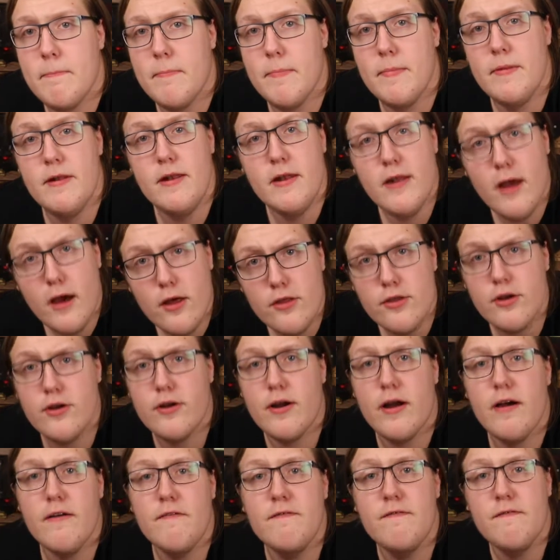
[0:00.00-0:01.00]

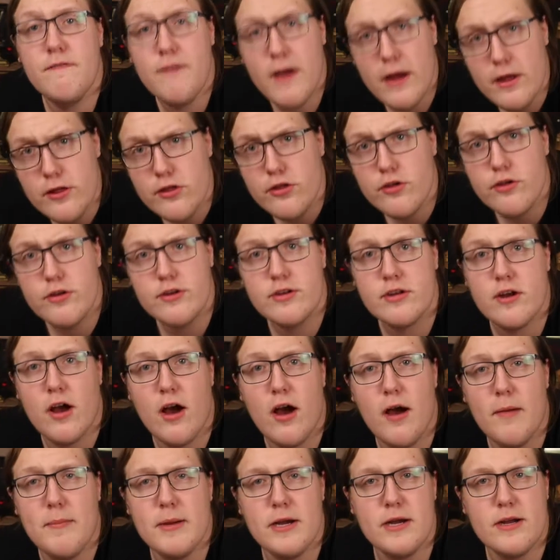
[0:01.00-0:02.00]
Another Avengers
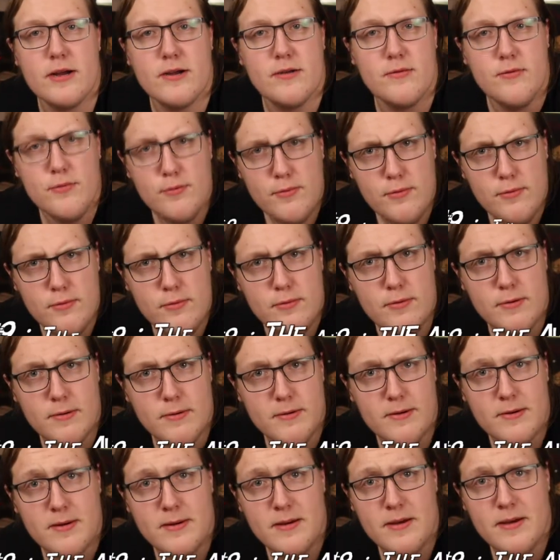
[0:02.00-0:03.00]
comic.
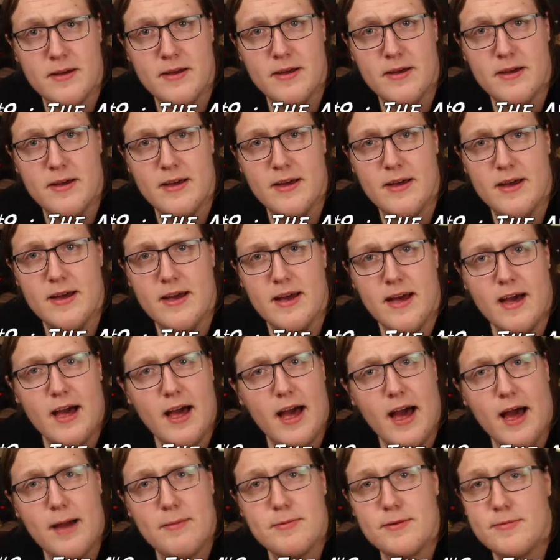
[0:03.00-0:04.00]
Woo!
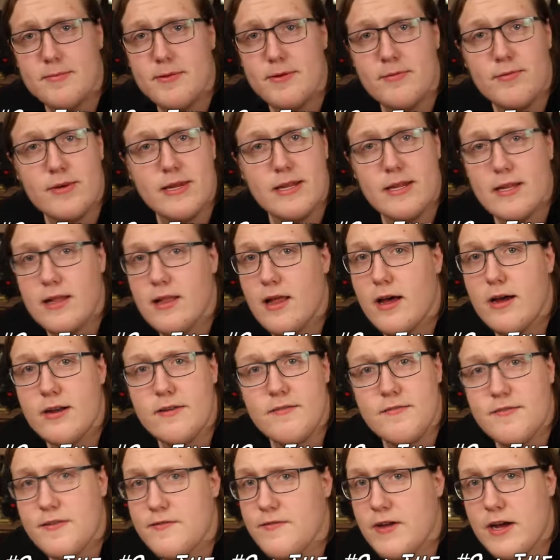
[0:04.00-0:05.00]
I'm going to be reading a lot
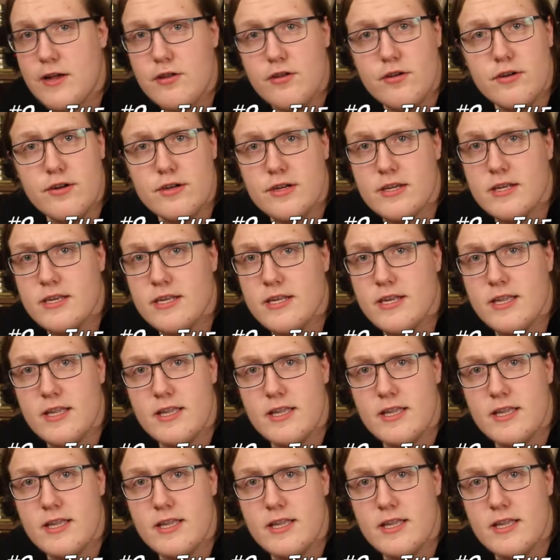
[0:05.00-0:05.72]
of Avengers